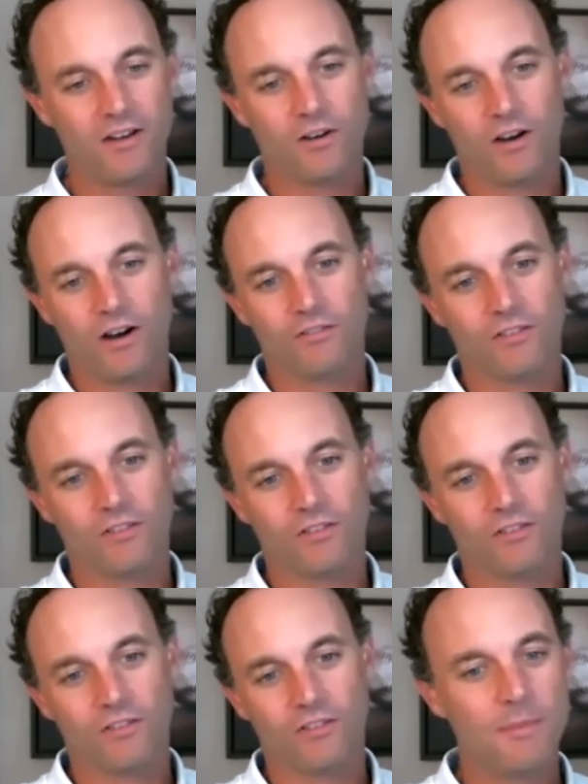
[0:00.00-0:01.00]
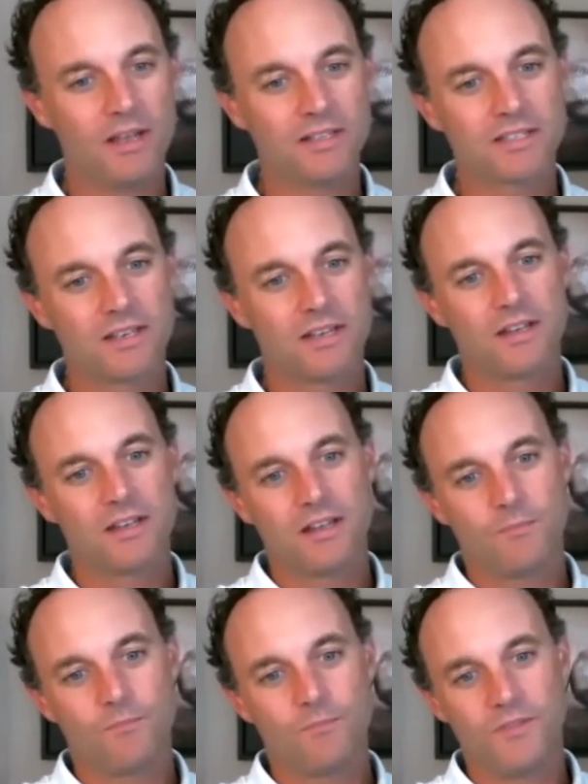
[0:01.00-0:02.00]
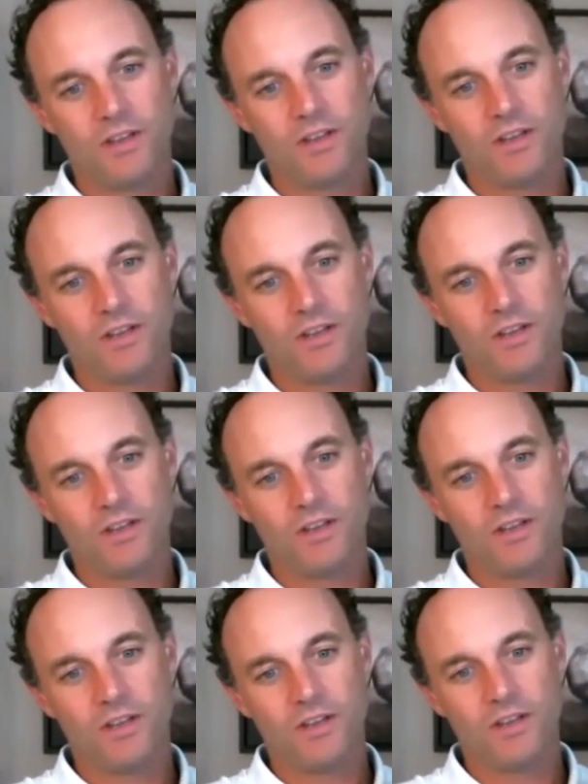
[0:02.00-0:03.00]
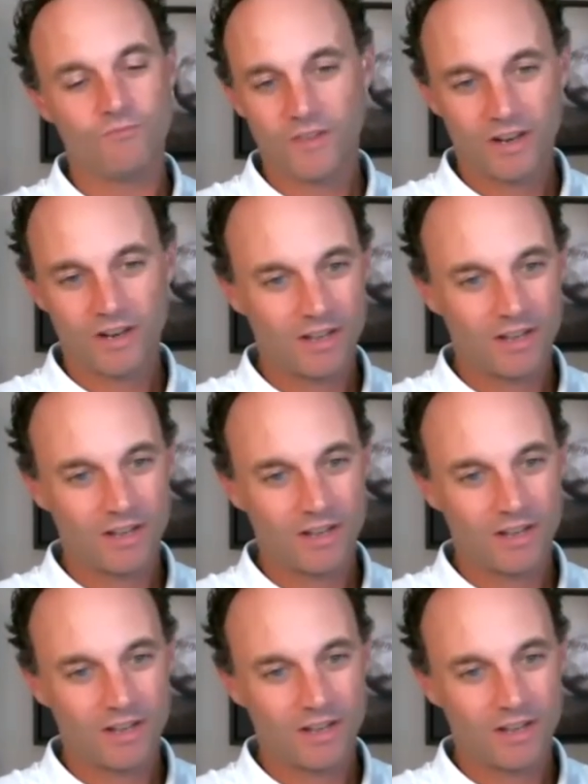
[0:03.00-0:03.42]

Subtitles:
of lost payments, due to an